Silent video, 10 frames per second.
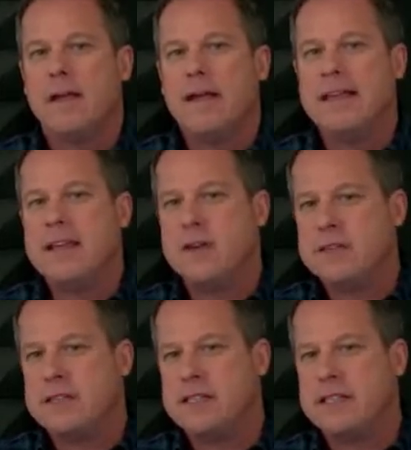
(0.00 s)
In the
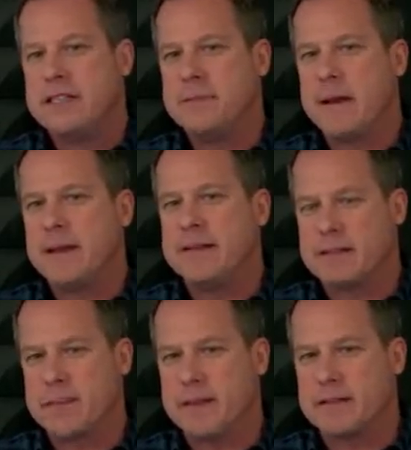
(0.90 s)
UCC space,
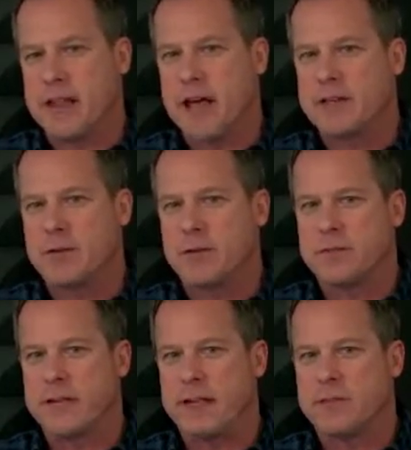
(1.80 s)
this makes logical
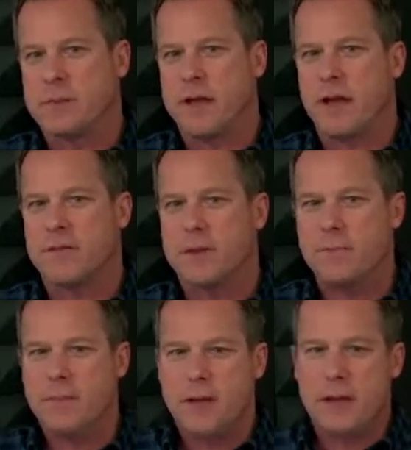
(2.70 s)
sense because
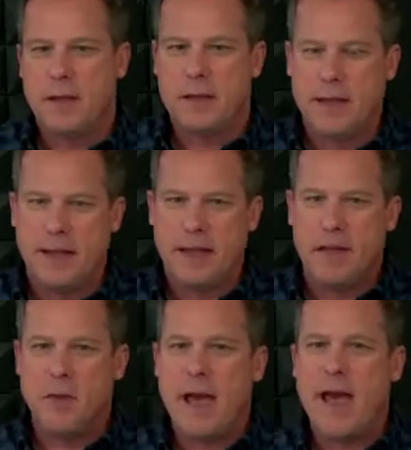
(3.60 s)
it,
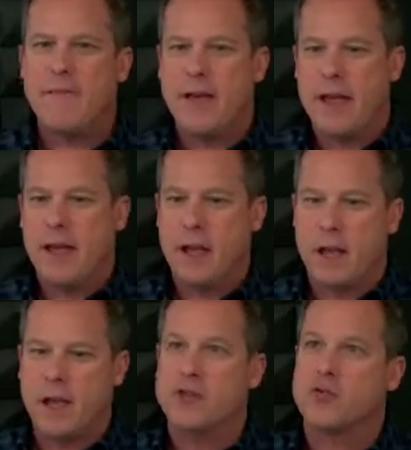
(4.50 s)
you have a
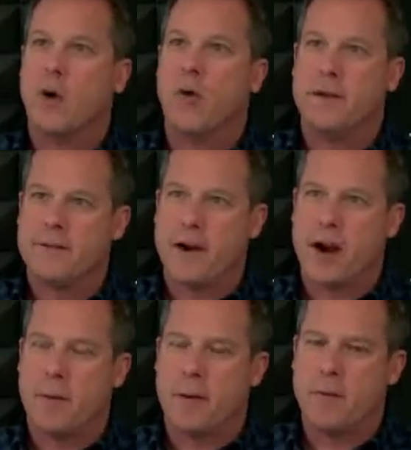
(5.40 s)
controlled
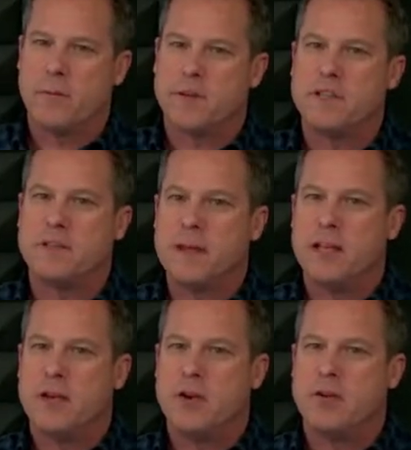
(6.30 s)
environment which is
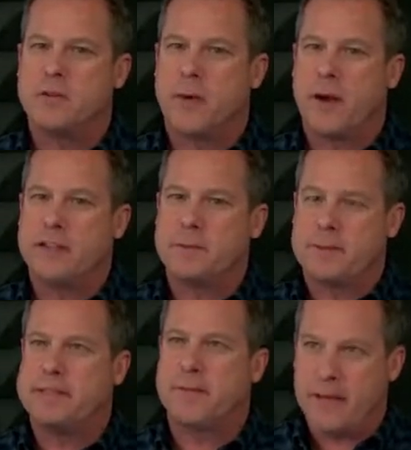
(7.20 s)
being used for a
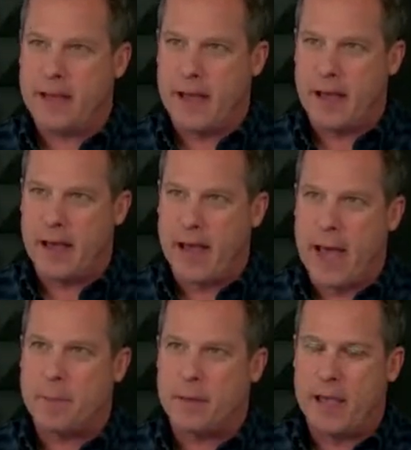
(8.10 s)
specific uh,
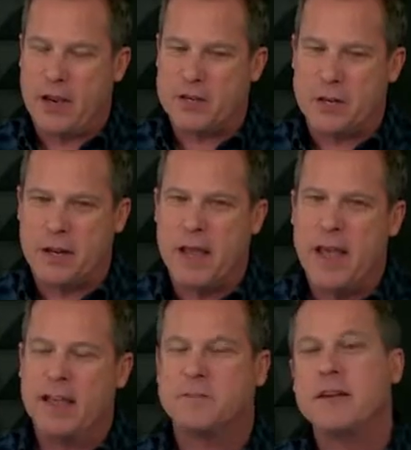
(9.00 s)
application,
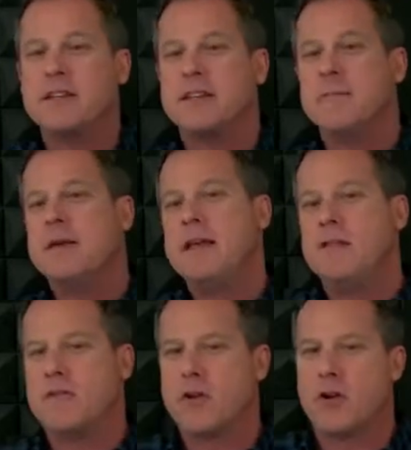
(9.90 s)
especially in the
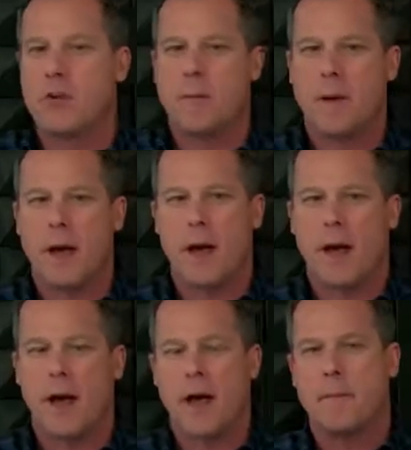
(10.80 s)
meeting room.
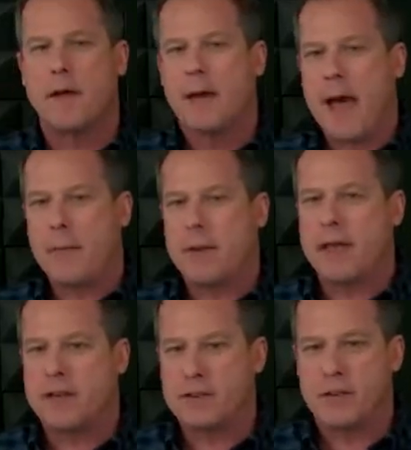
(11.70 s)
Um,
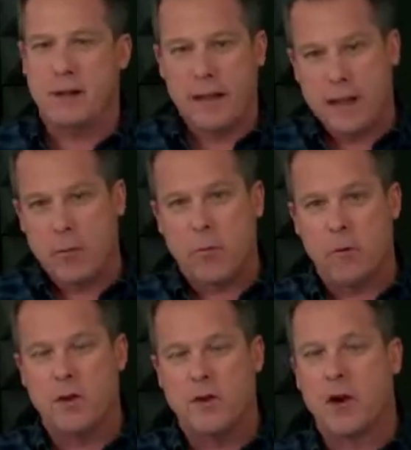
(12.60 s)
application like
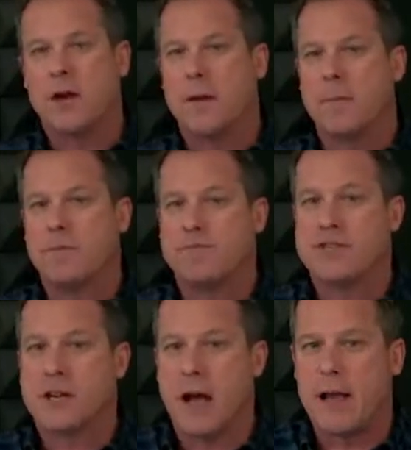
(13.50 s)
what you're going to
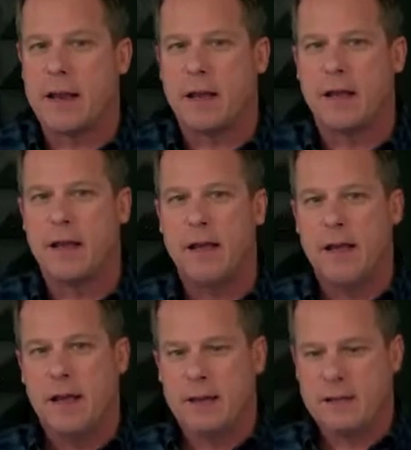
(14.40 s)
shine in
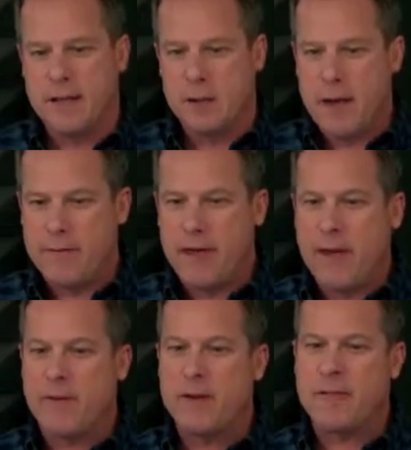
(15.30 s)
is that you have
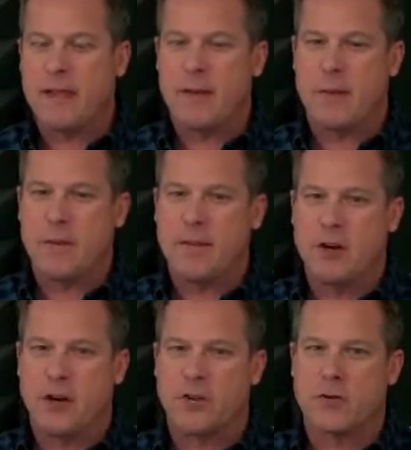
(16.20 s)
everything within
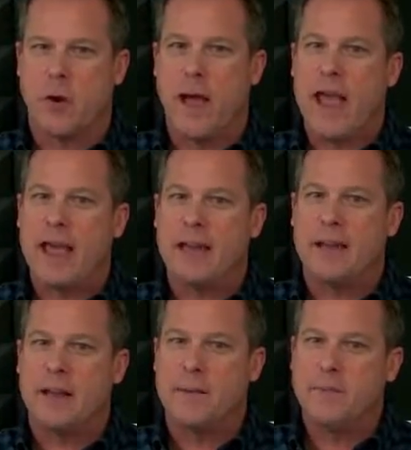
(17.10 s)
your control
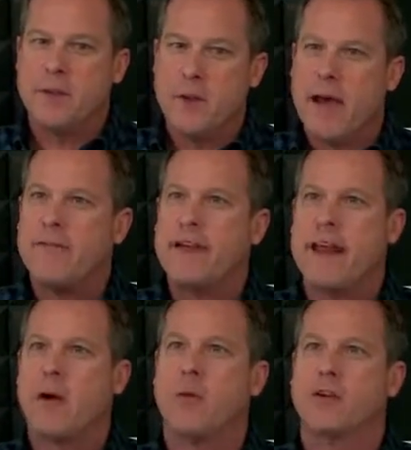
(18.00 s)
and you have a
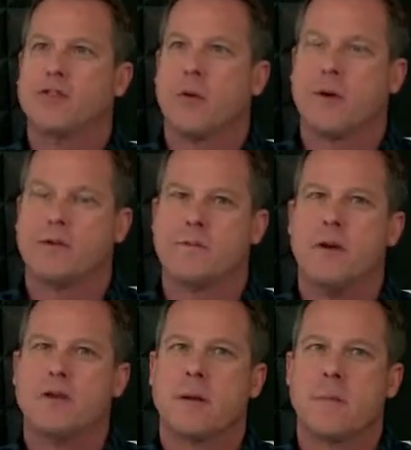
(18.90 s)
network source.
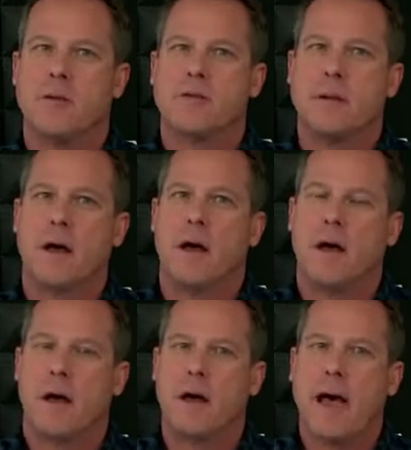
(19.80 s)
Most most uh,
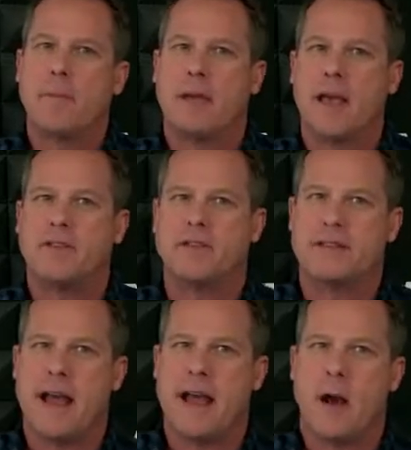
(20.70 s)
uh, applications
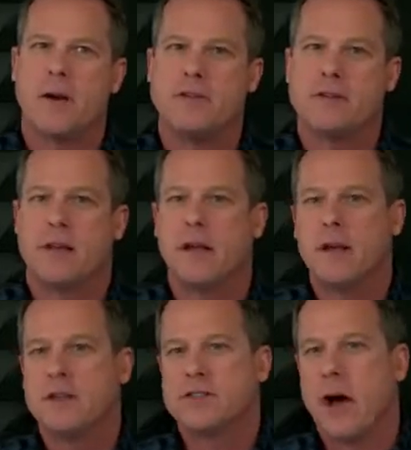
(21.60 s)
now are using
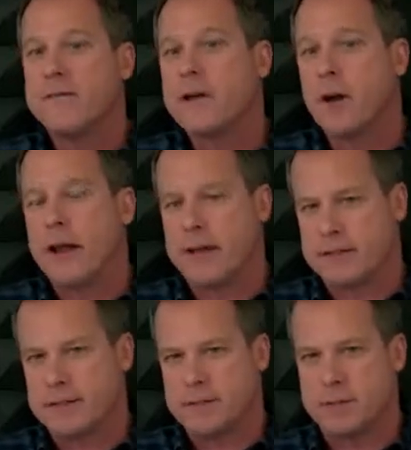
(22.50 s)
soft codec
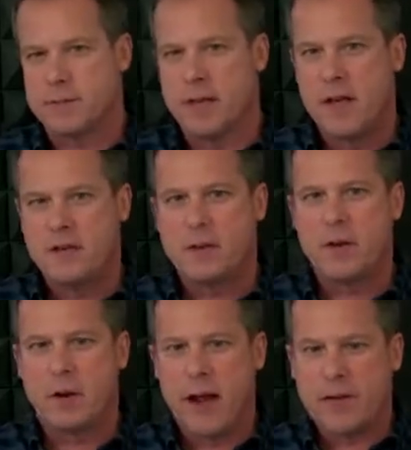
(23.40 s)
systems, so
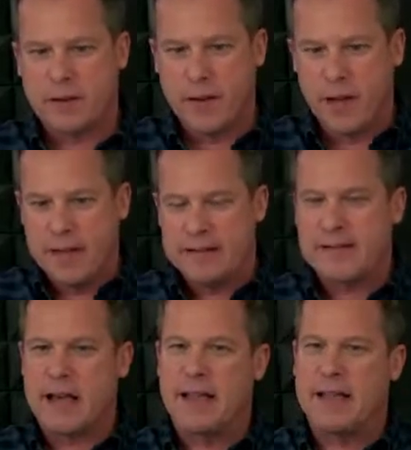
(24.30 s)
you're actually
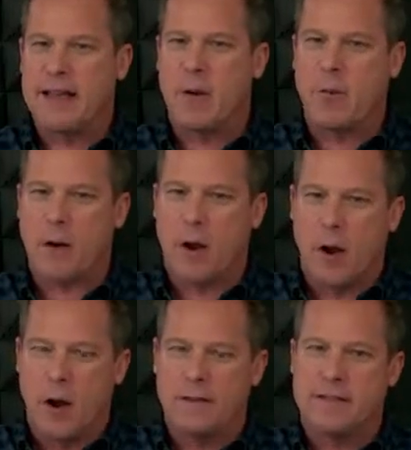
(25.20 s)
inside the network
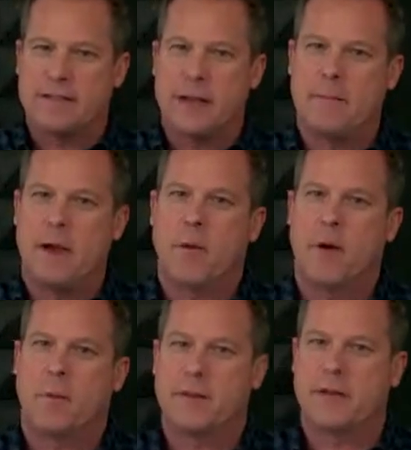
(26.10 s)
on the same
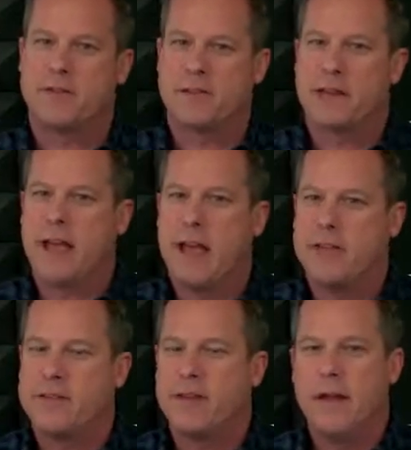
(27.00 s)
network potentially
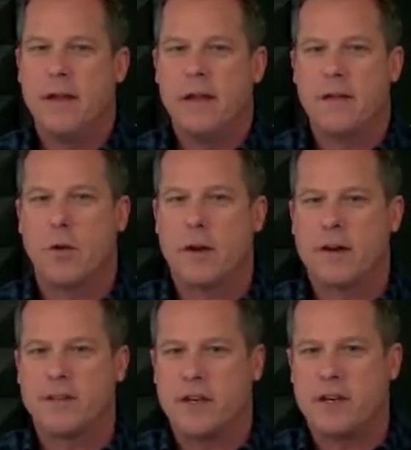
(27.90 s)
as the
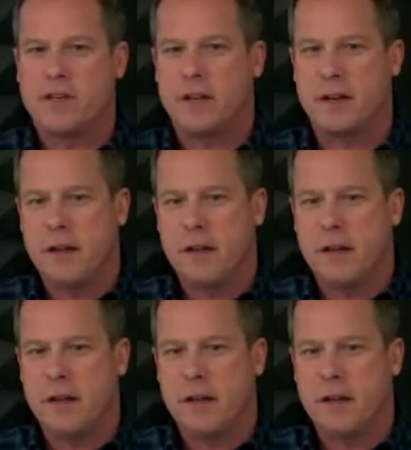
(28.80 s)
organization.